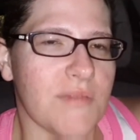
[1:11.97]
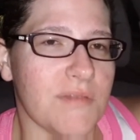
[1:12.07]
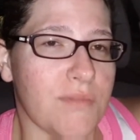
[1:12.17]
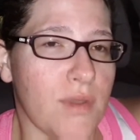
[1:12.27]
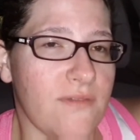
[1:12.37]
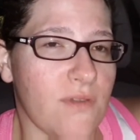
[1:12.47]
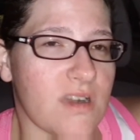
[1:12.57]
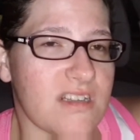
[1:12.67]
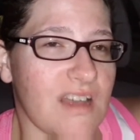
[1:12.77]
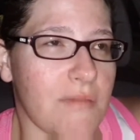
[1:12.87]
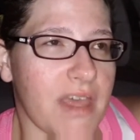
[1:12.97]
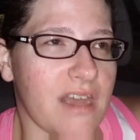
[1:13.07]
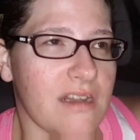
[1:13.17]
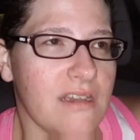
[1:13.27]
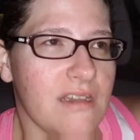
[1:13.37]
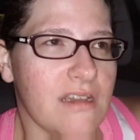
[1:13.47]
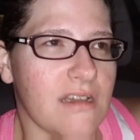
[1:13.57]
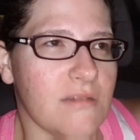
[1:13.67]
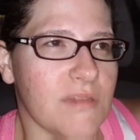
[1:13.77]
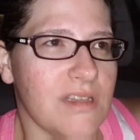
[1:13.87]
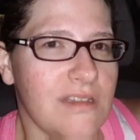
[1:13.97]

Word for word: but 0.4 is not bad. Um,